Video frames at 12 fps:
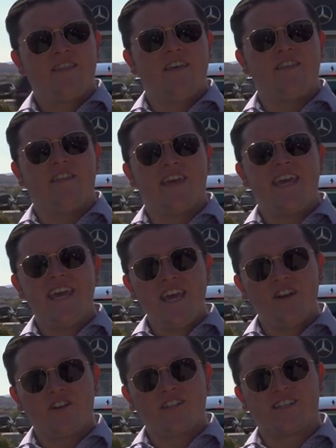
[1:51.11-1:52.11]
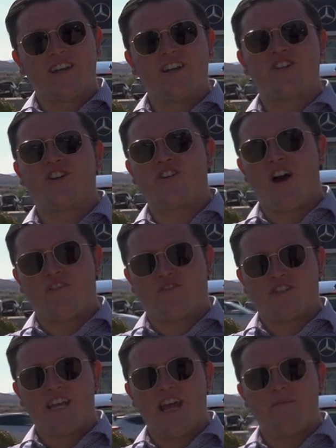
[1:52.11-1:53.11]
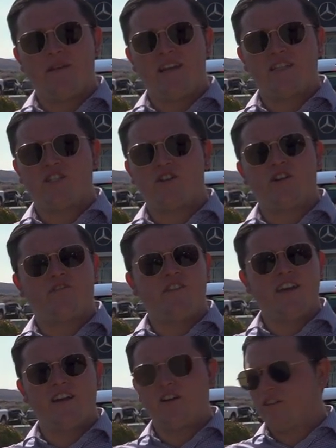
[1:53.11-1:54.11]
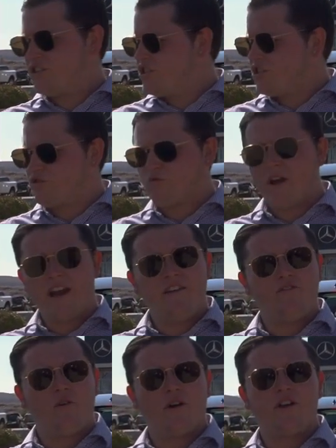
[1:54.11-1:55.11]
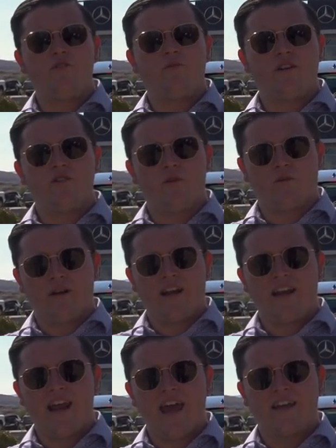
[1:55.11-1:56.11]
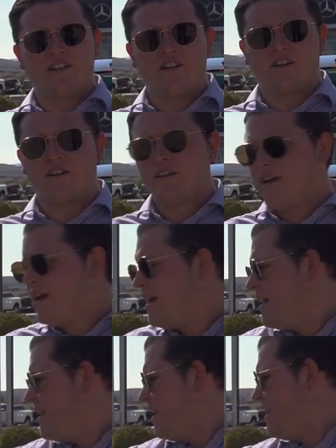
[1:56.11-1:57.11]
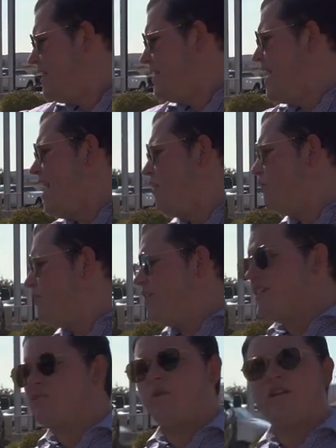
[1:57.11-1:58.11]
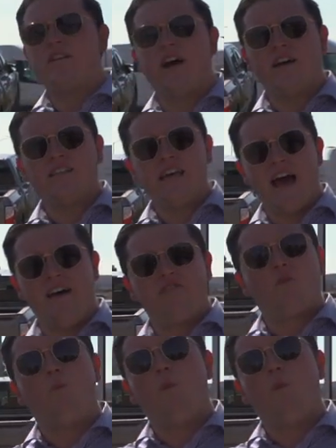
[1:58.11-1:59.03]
then the heater is gonna turn on for ten minutes, so your vehicle is just ready for you when you are ready to enter. Now, this one does have the